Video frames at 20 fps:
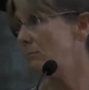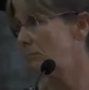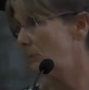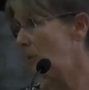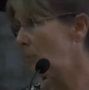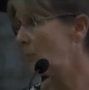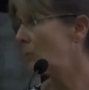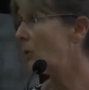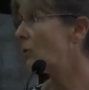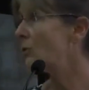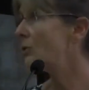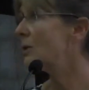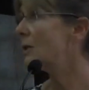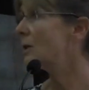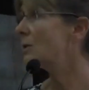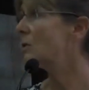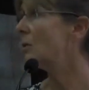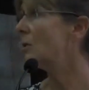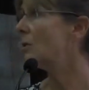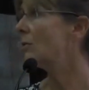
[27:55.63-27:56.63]
project
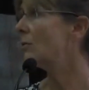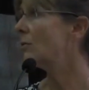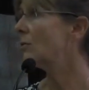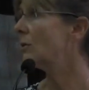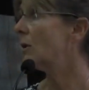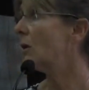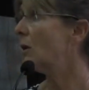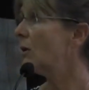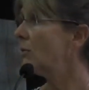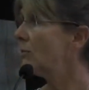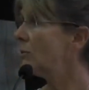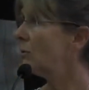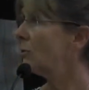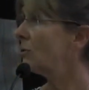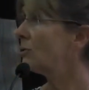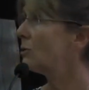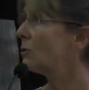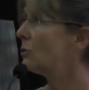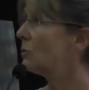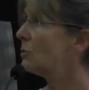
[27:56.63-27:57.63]
on overall
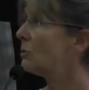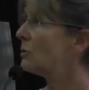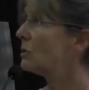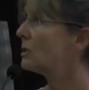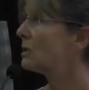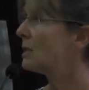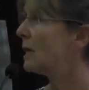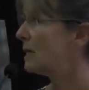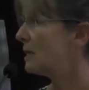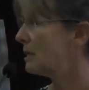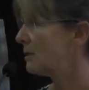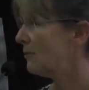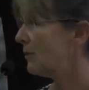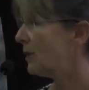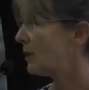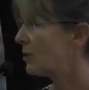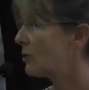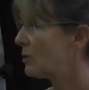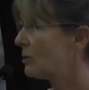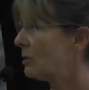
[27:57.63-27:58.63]
student
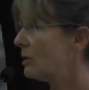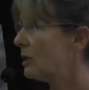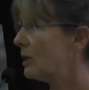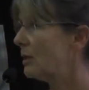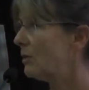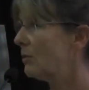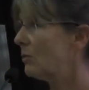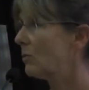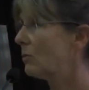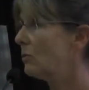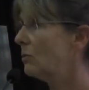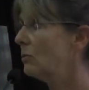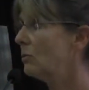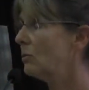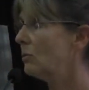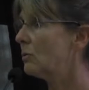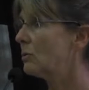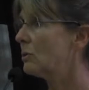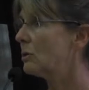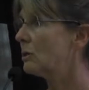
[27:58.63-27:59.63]
satisfaction in the course